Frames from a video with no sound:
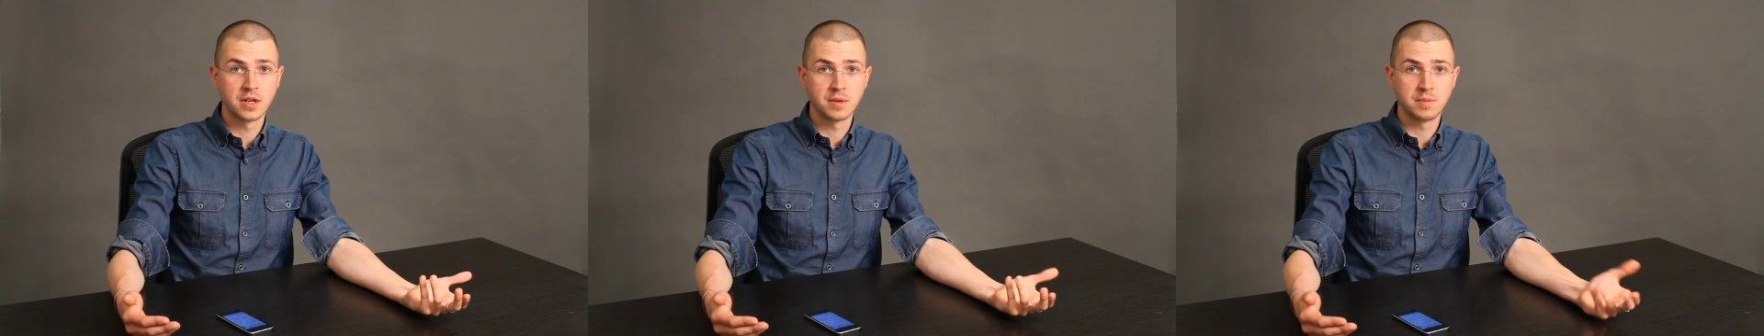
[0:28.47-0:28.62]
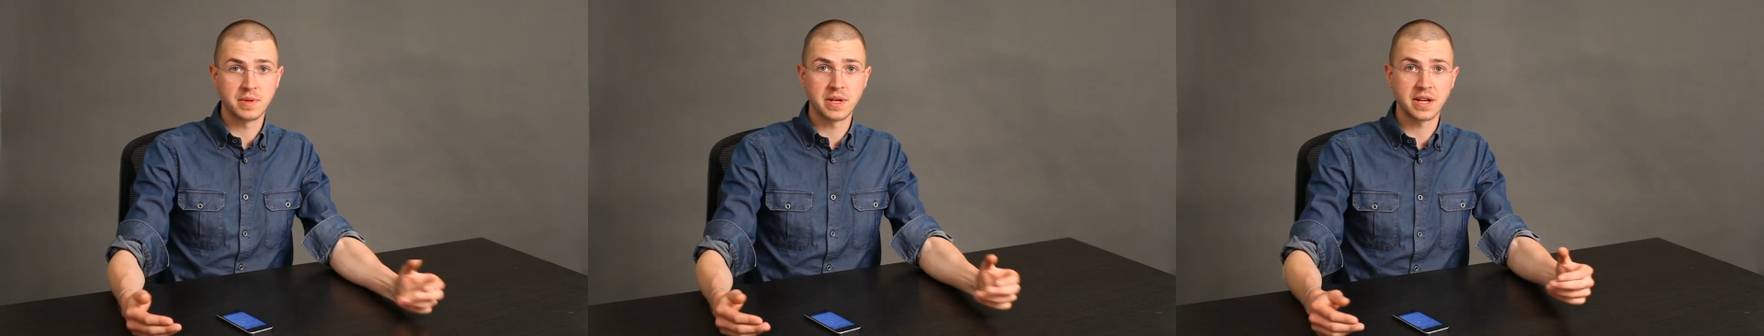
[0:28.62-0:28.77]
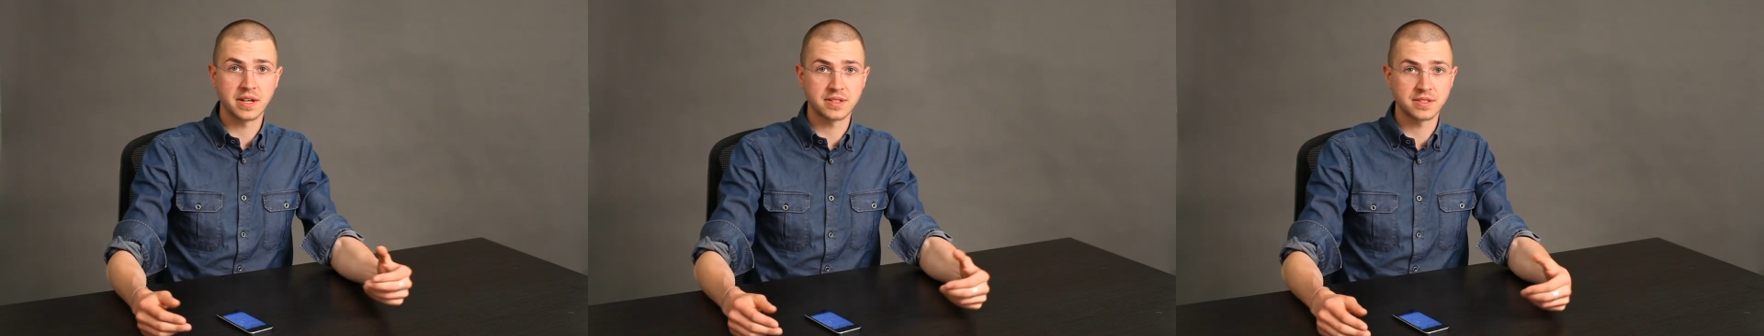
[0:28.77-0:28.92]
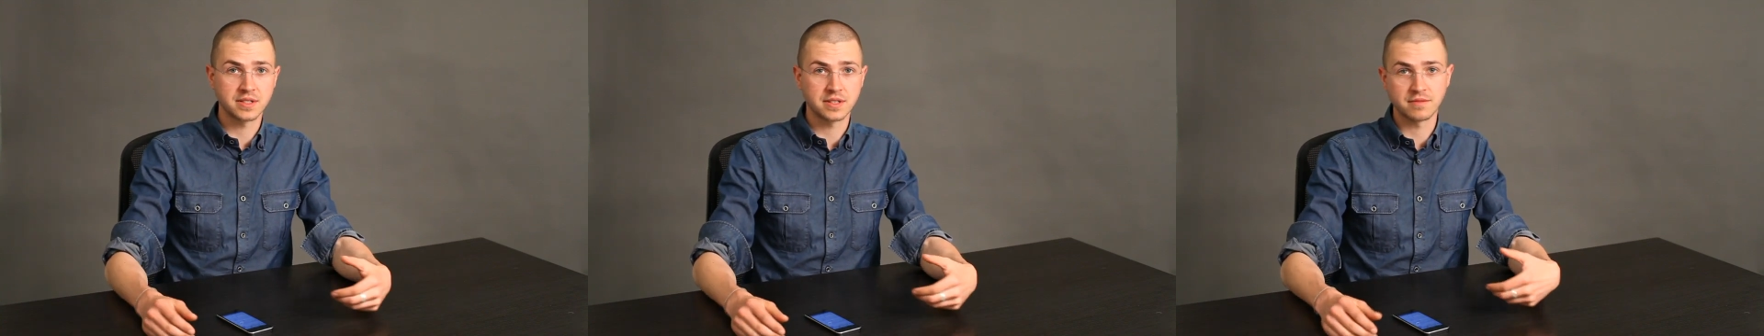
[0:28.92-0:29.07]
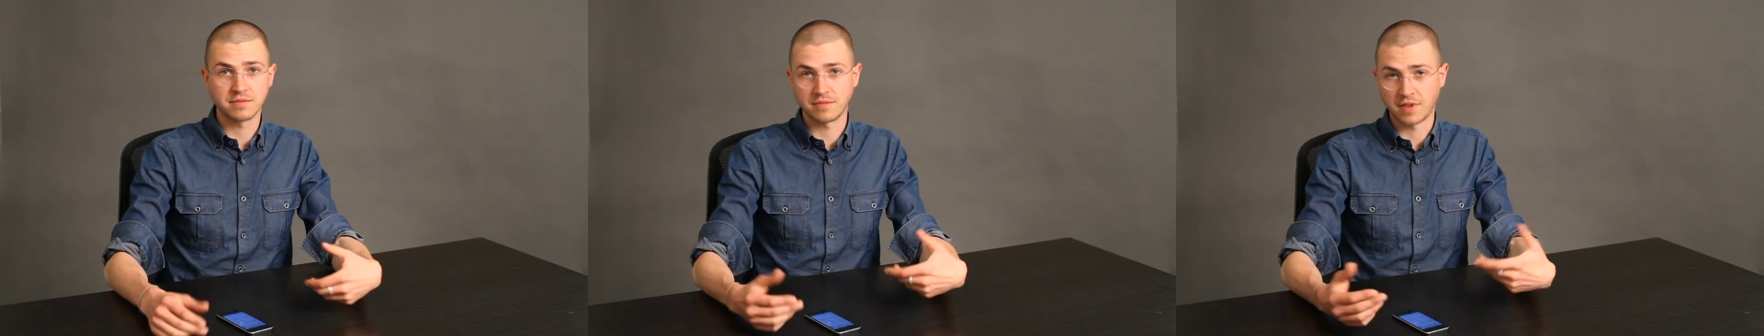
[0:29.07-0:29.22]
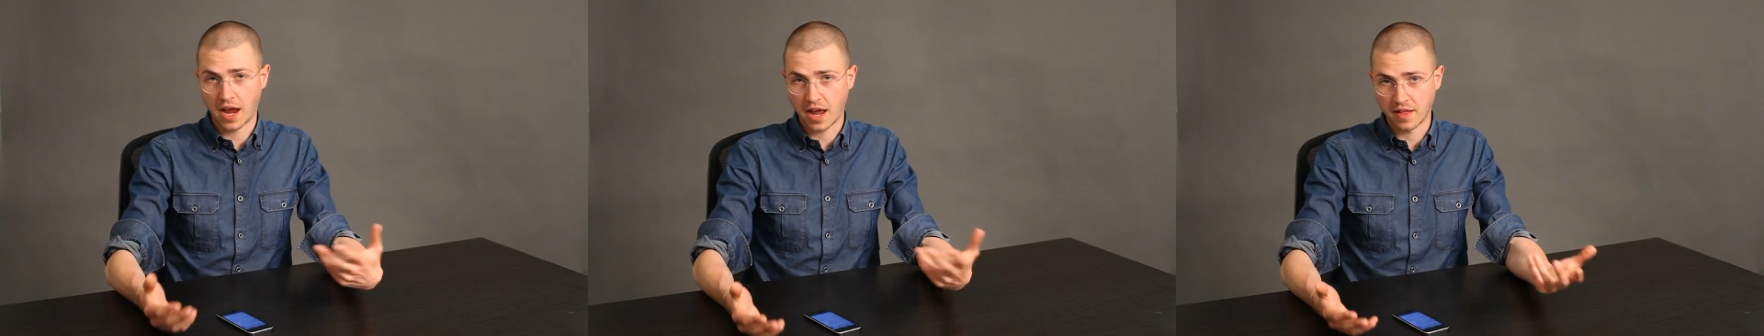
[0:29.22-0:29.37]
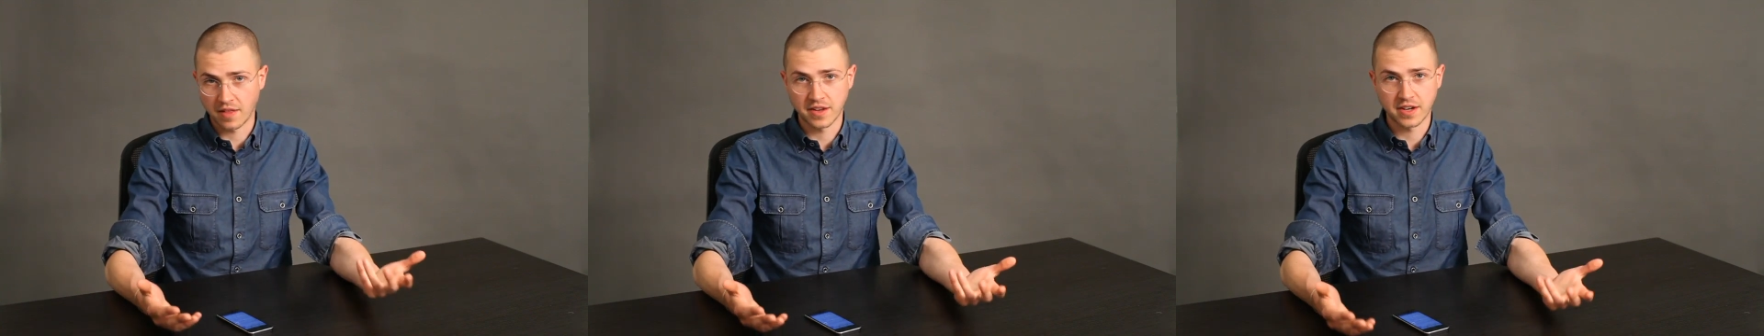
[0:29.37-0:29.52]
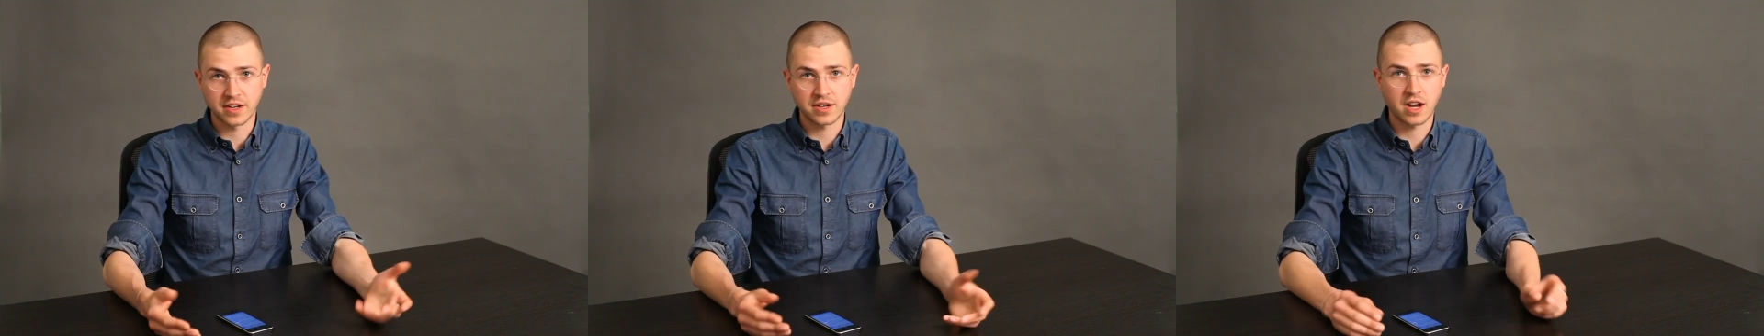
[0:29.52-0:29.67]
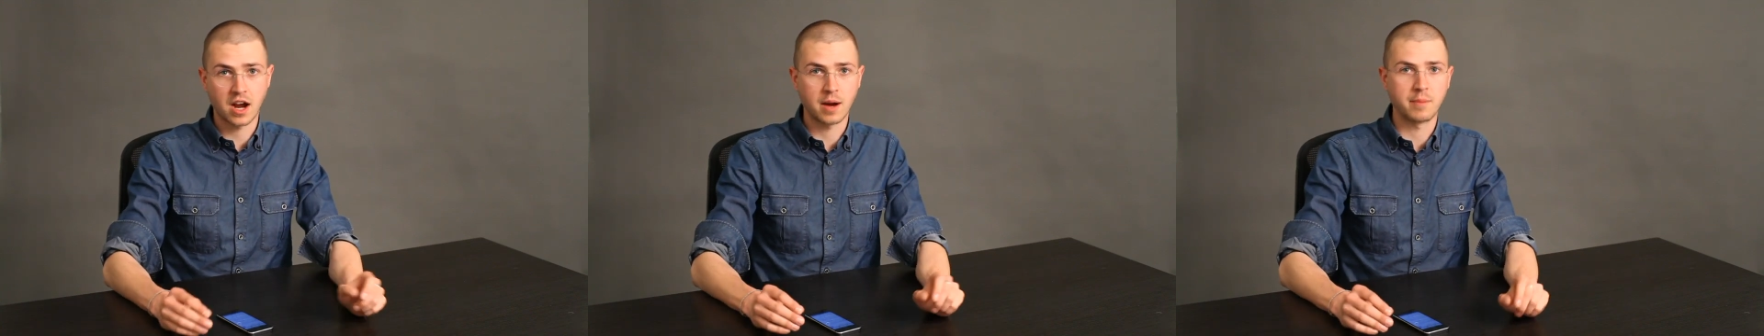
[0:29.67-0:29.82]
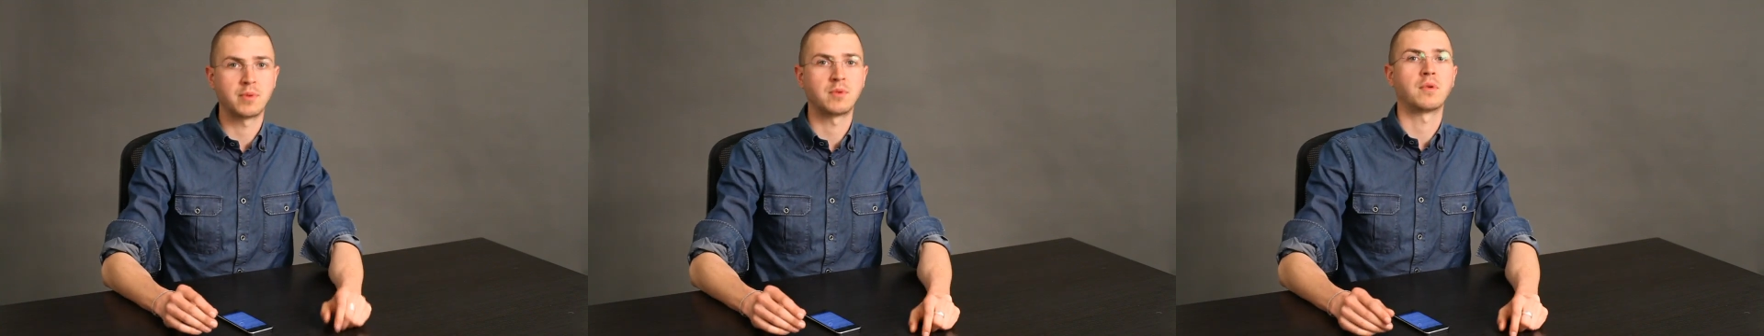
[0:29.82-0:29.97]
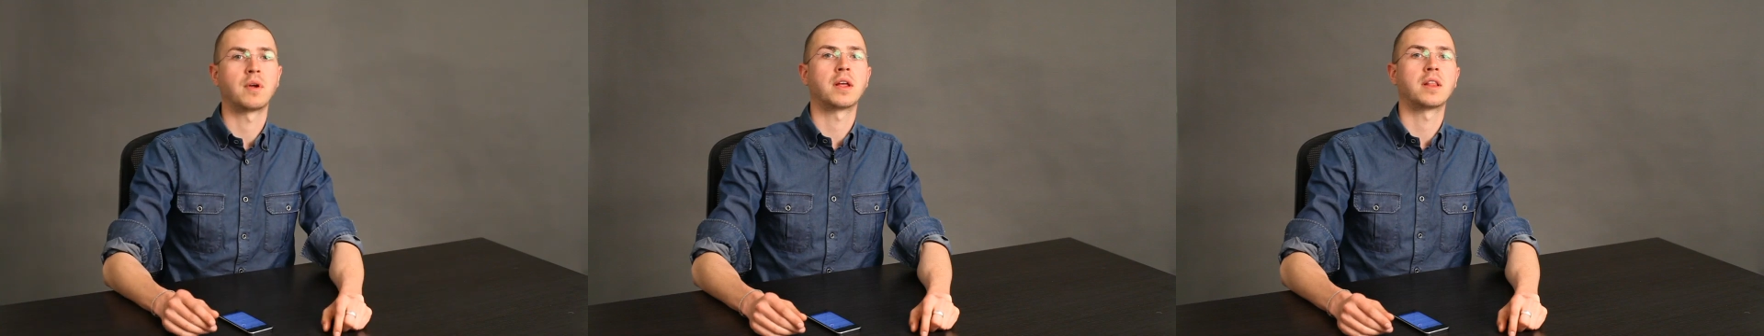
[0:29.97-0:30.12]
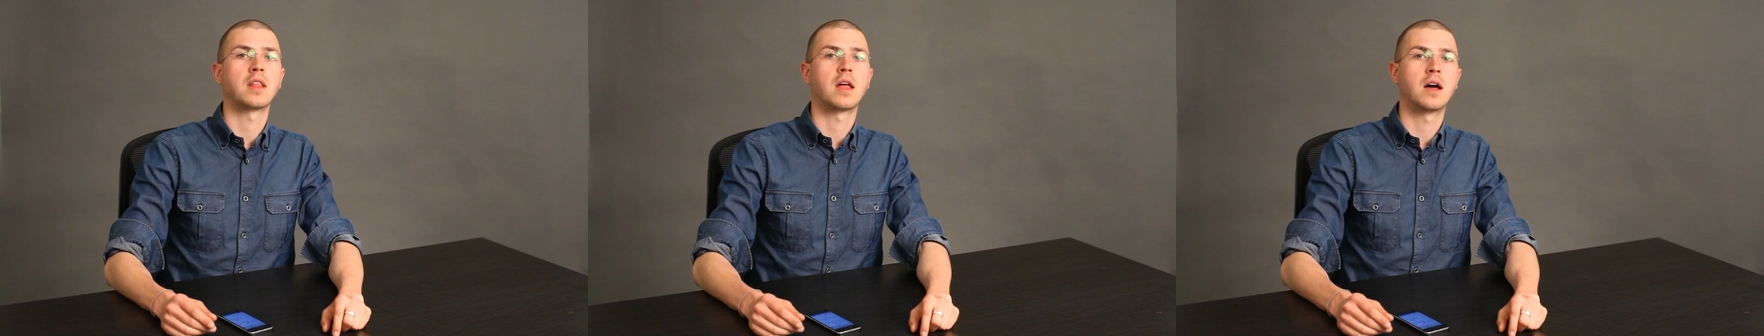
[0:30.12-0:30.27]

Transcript: because it violated copyright